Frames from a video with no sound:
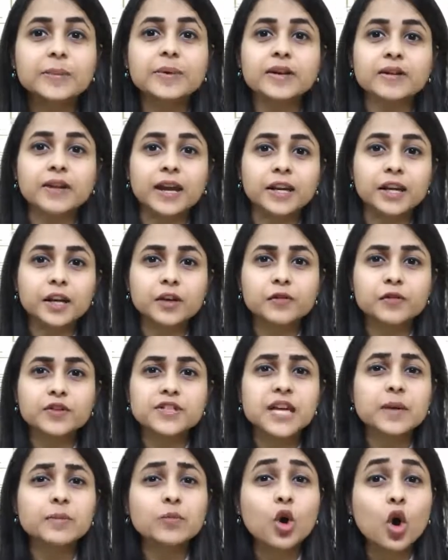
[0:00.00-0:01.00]
be ready for
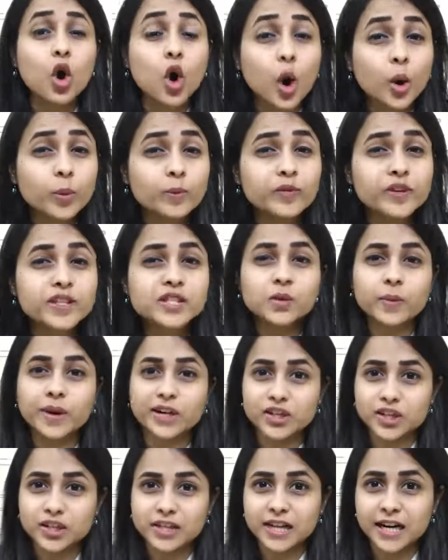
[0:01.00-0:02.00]
some obvious
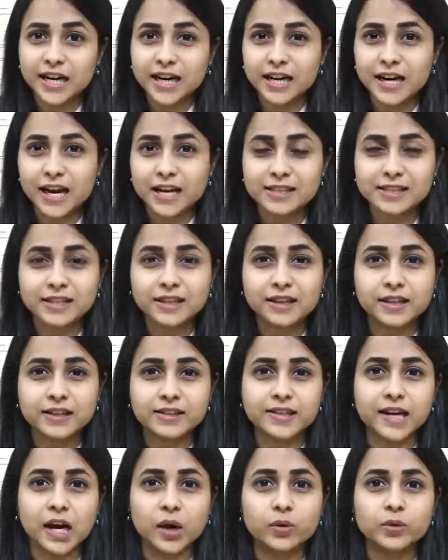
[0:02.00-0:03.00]
questions that are asked in
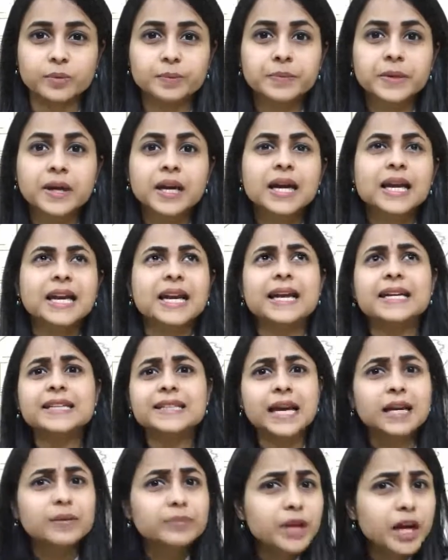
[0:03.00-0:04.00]
this round. Like,
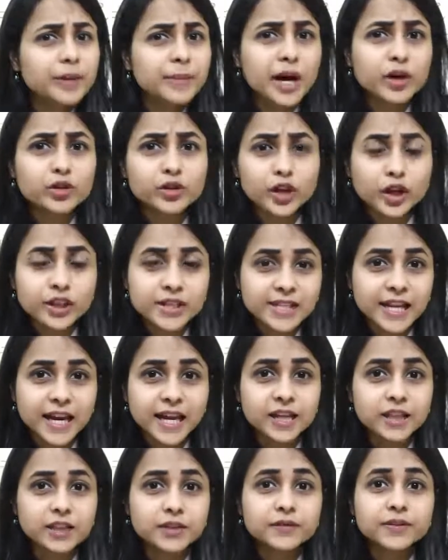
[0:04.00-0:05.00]
tell me about
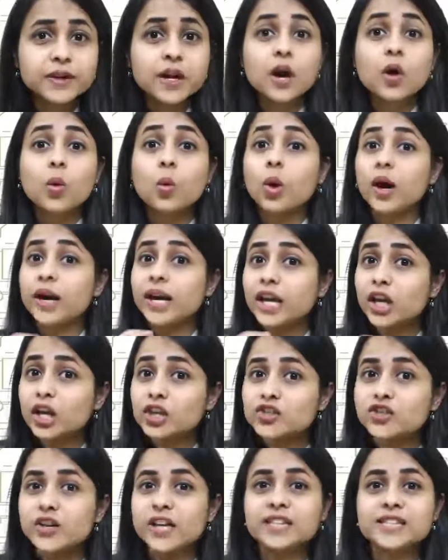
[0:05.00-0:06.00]
yourself, what are your
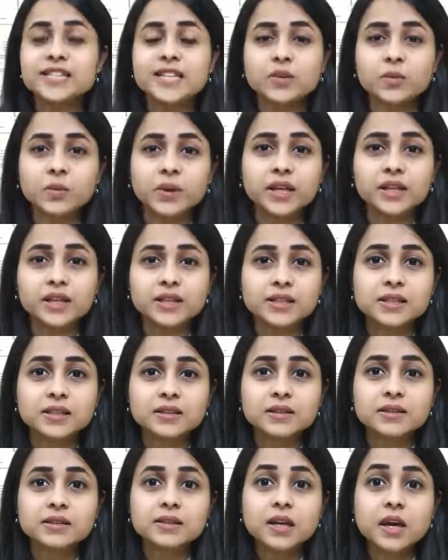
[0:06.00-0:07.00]
strengths and
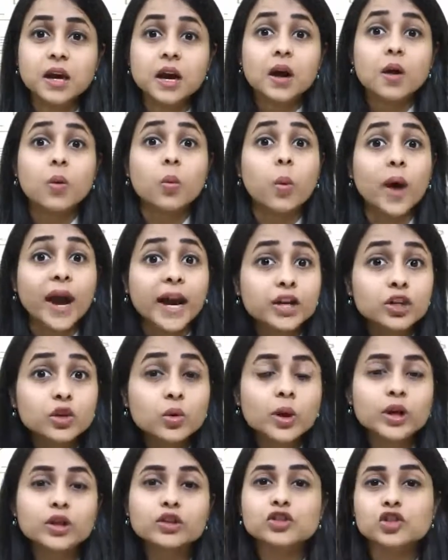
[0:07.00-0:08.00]
weaknesses, why do you
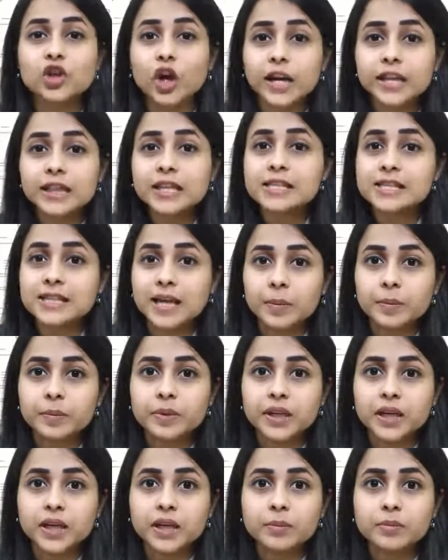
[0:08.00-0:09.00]
want to join this
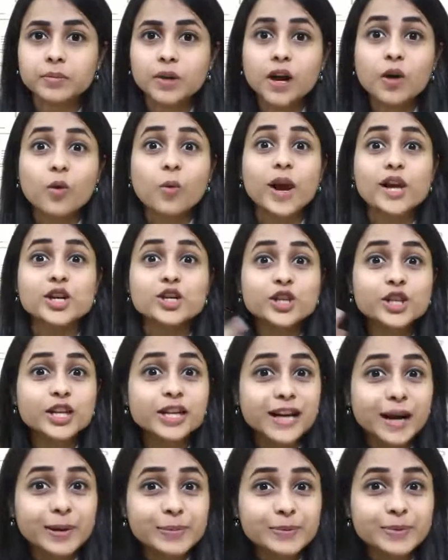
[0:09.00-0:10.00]
company, why should the
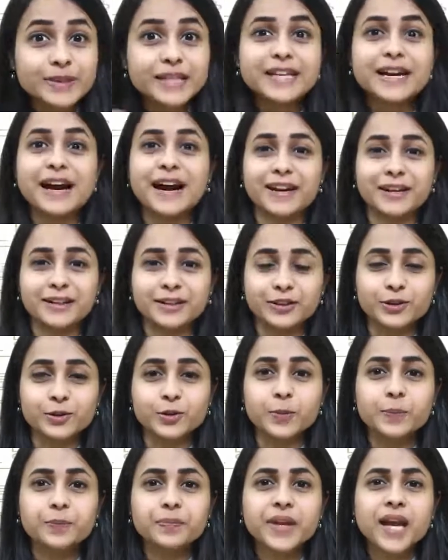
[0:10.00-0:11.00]
company hire
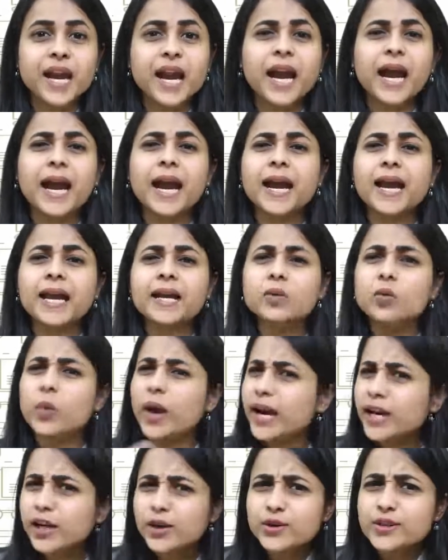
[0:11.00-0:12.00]
you, and
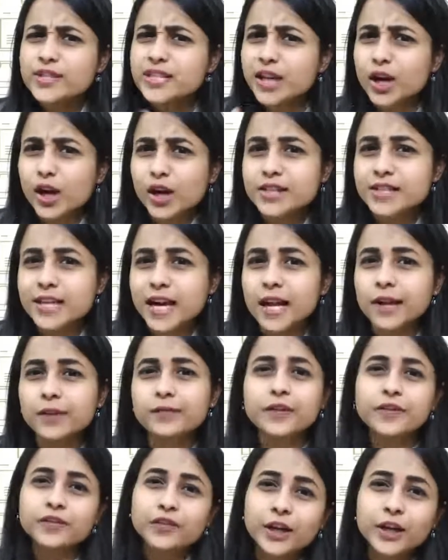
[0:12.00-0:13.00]
where do you see yourself
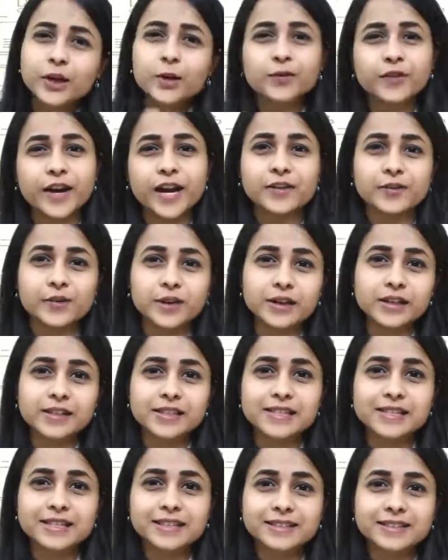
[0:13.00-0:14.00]
in 3 to 5 years.